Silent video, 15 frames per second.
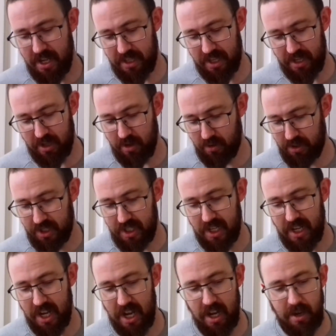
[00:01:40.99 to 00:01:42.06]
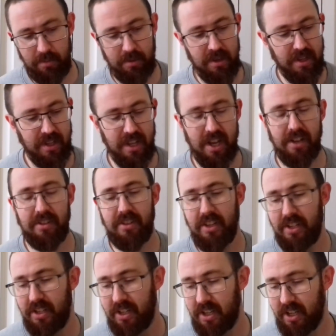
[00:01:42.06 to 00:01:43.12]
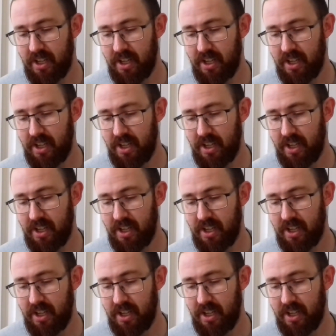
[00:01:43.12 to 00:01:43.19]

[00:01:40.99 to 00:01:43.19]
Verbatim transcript: They've not set it up, nothing.